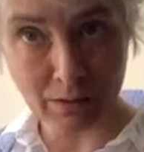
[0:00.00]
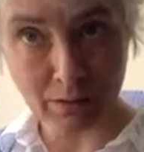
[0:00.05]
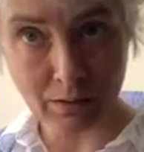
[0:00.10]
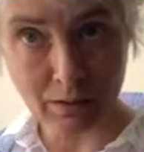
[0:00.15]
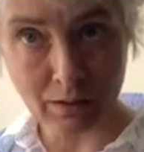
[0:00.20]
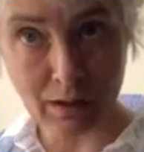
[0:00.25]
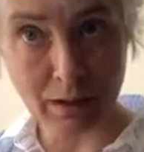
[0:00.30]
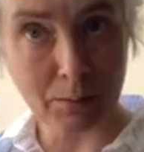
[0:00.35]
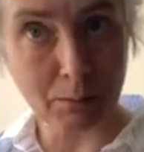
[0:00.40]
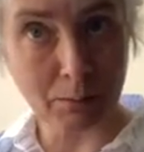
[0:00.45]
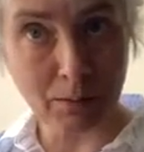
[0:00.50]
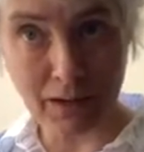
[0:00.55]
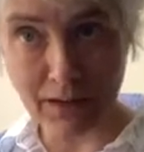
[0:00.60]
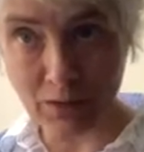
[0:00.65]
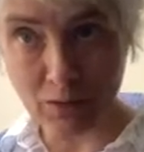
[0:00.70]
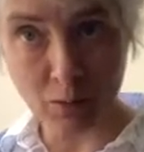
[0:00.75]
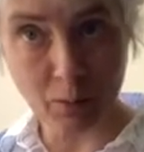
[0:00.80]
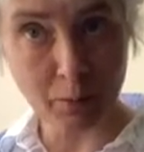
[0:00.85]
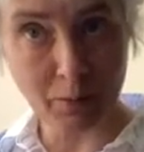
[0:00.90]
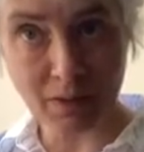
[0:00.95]
It may
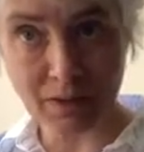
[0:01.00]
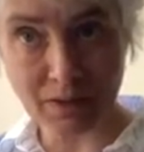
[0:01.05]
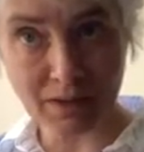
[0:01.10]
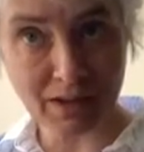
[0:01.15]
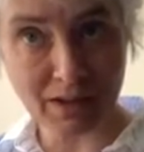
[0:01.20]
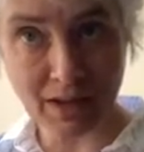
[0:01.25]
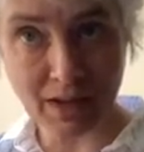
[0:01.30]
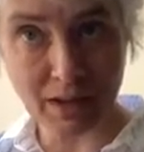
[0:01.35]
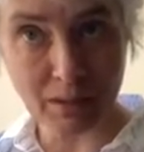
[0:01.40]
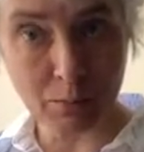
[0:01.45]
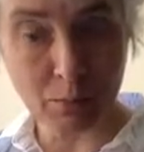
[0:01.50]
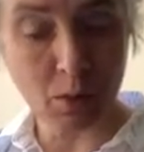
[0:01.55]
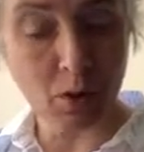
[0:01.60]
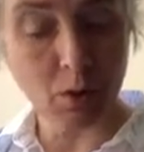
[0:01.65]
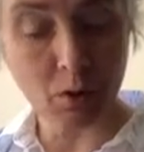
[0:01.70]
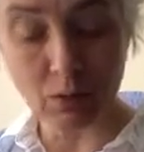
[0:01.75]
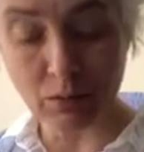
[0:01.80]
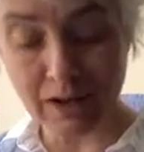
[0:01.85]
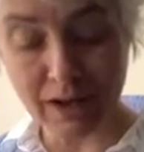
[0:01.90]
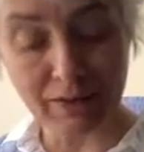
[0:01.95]
not be the same
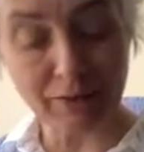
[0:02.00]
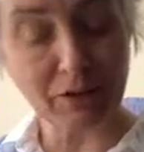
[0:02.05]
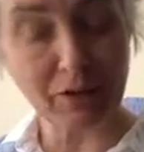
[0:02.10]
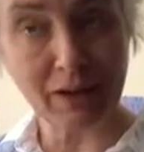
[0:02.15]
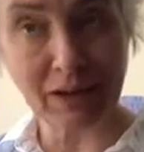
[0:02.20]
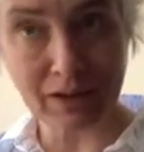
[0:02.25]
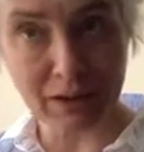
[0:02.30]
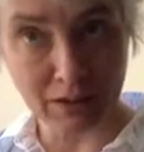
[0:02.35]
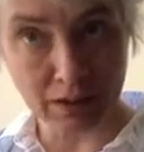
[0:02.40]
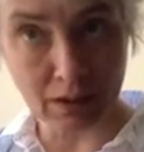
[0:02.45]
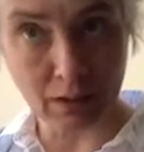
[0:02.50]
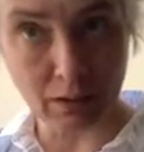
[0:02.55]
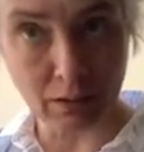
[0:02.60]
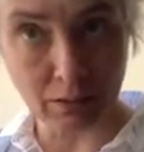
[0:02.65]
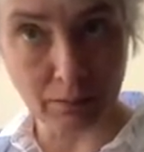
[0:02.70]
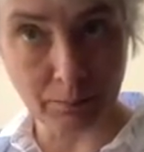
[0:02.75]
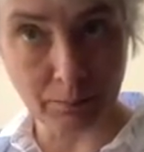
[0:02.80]
on every guitar.